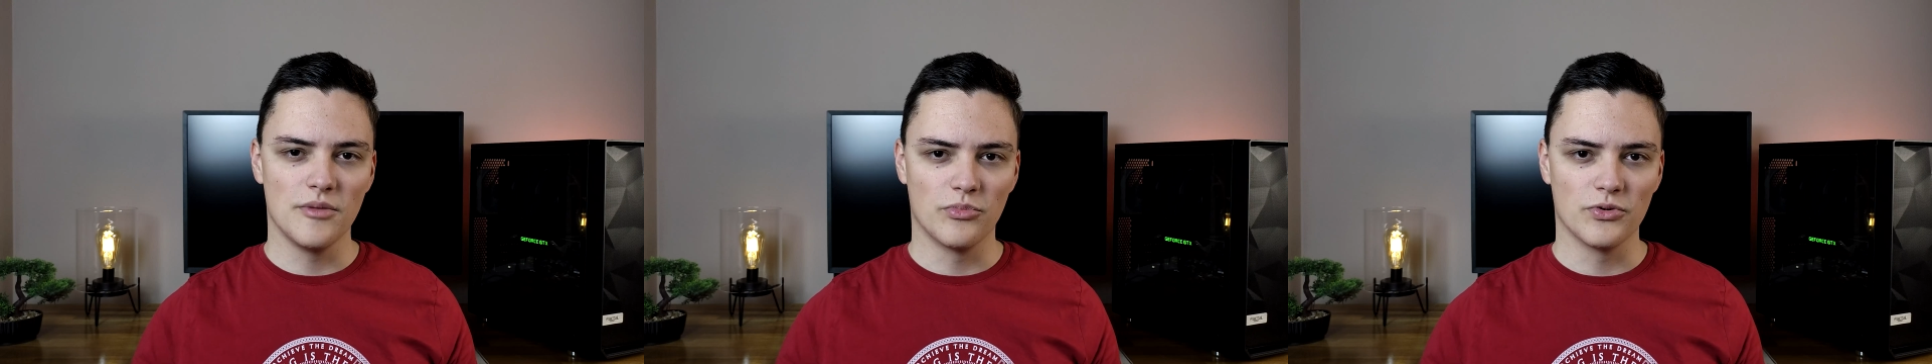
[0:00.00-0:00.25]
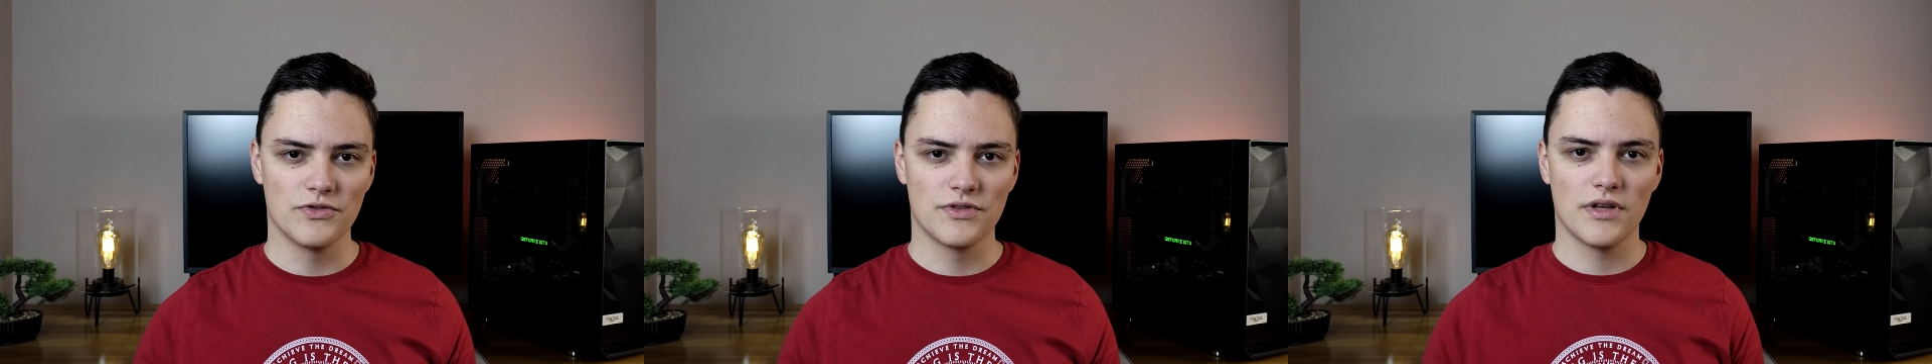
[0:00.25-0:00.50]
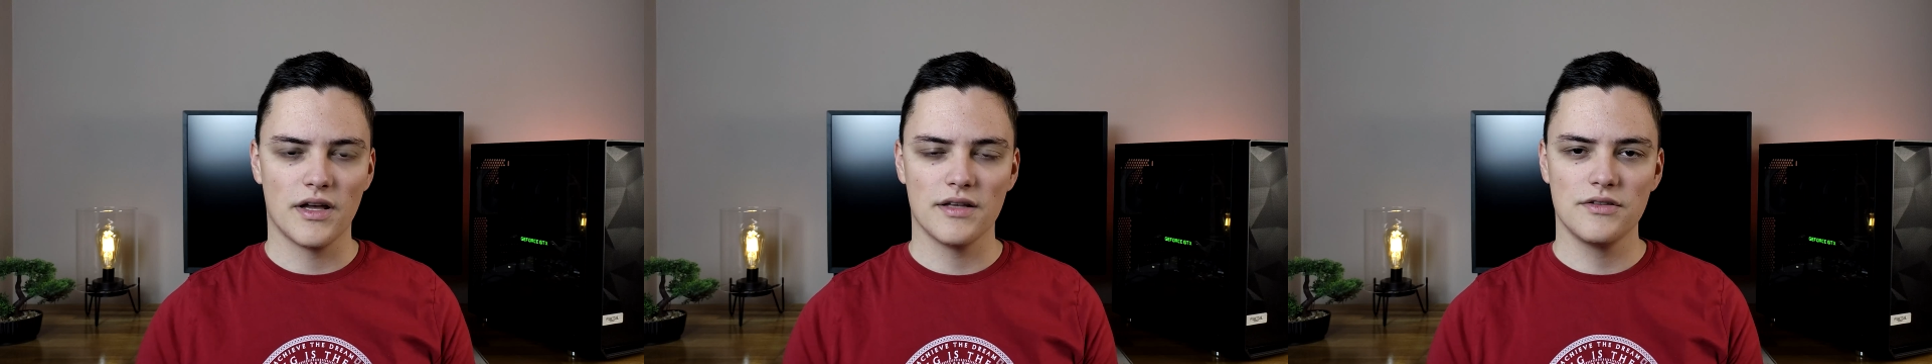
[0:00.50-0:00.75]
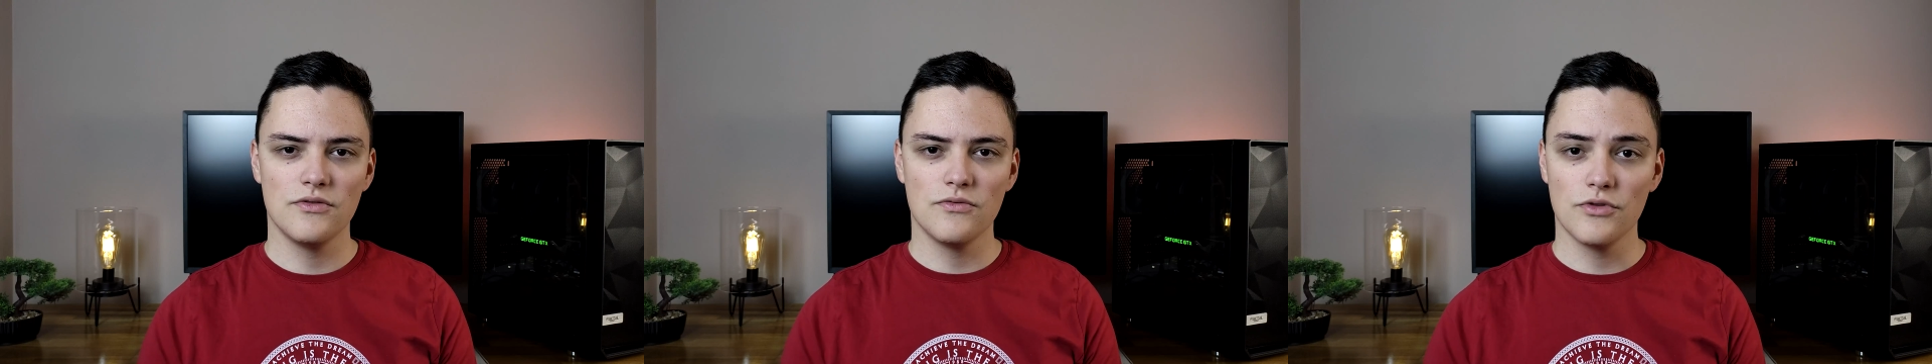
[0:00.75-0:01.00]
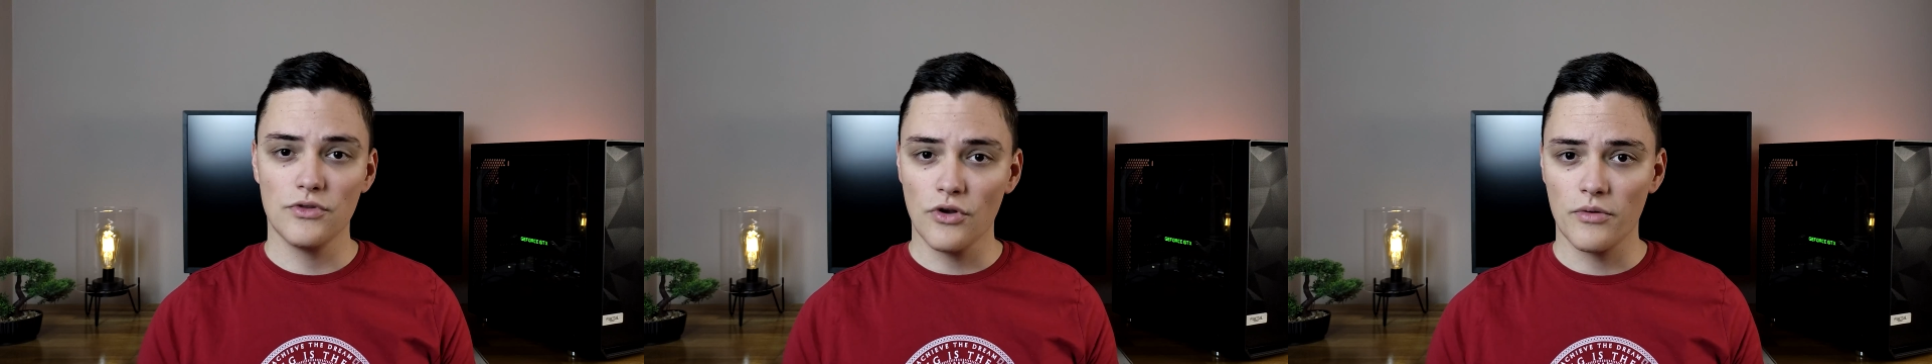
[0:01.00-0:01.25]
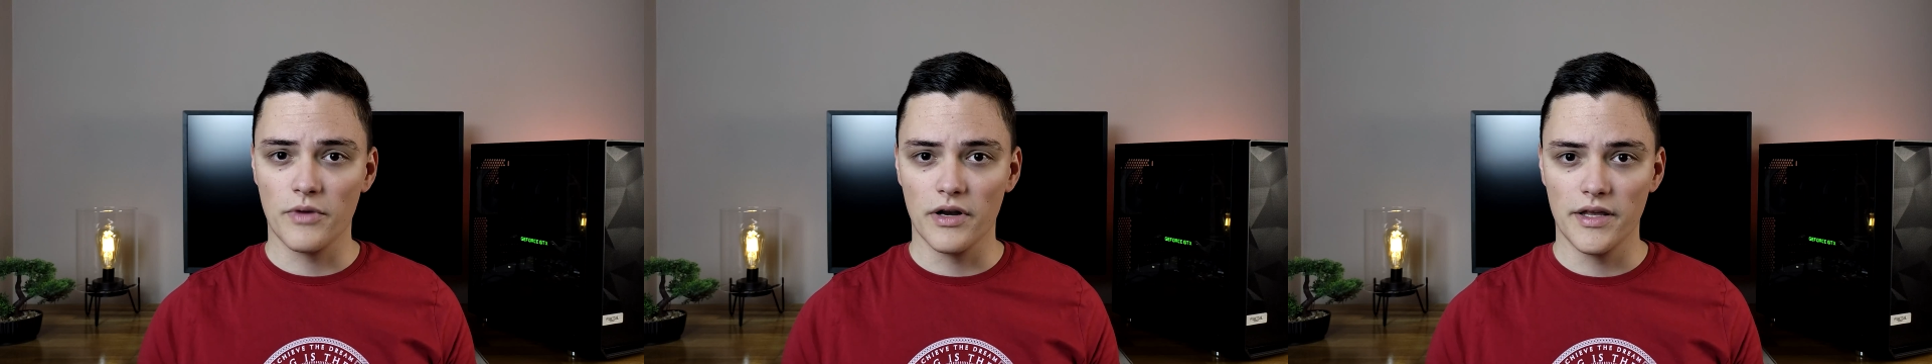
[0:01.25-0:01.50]
inputs as you would
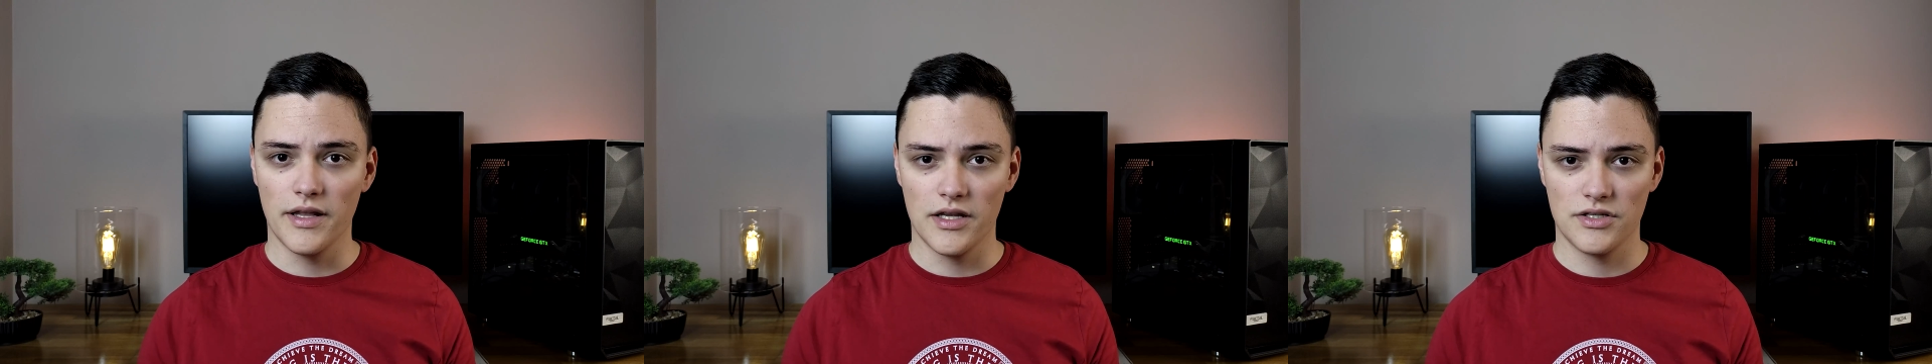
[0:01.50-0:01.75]
normally in